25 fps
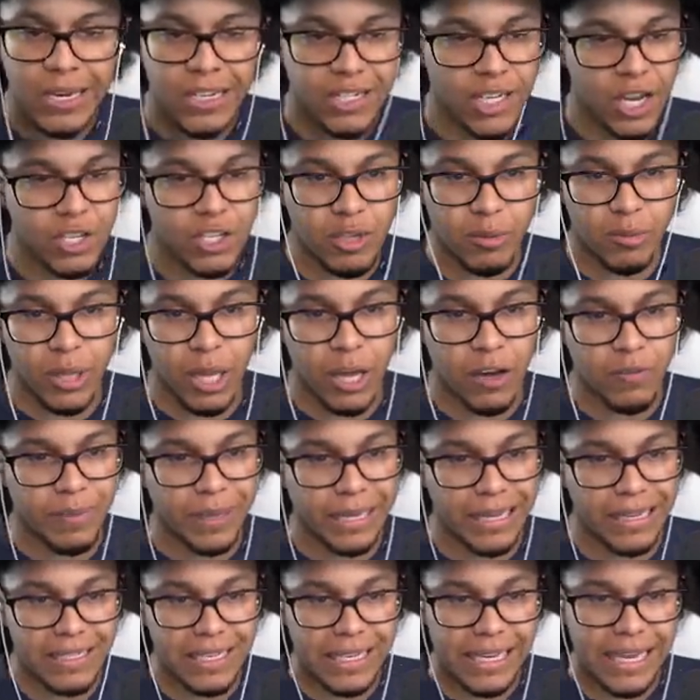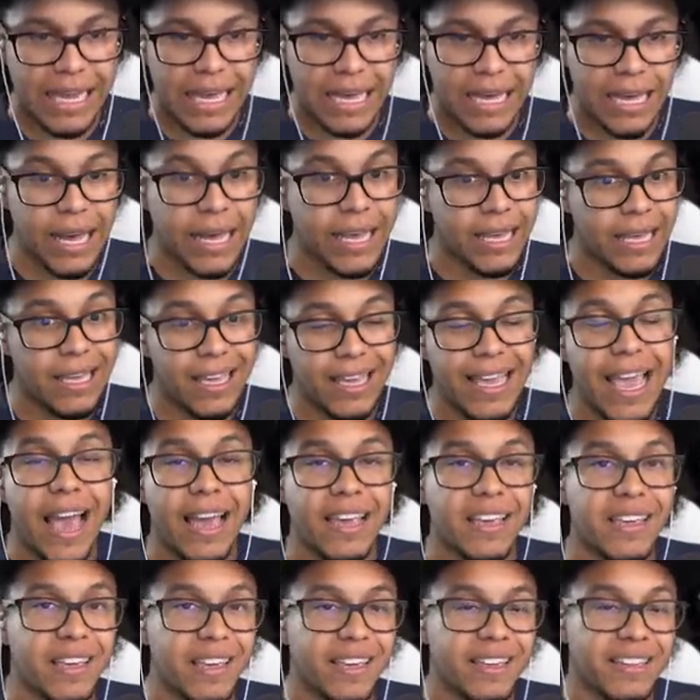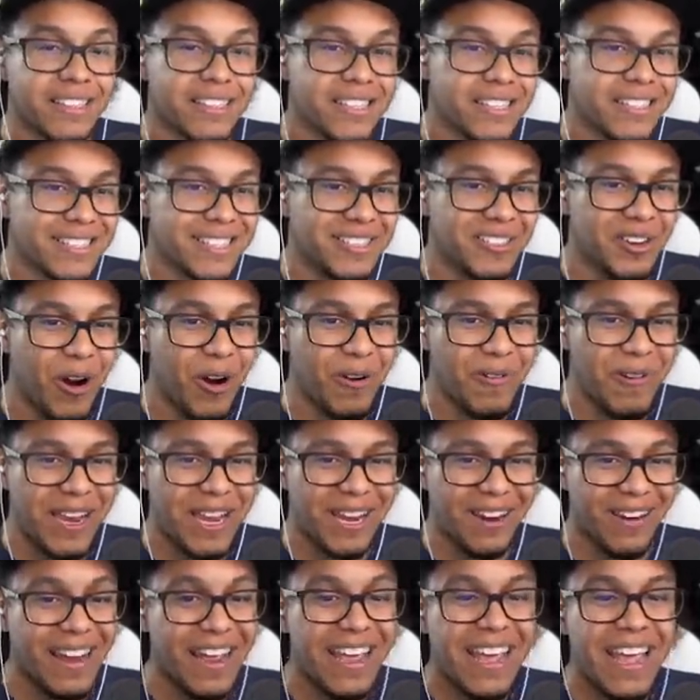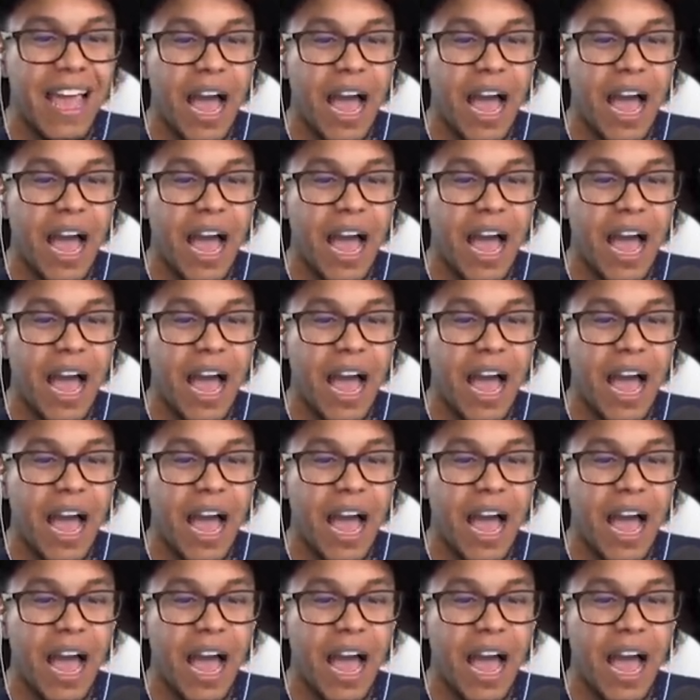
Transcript: show some love because this is his car right here.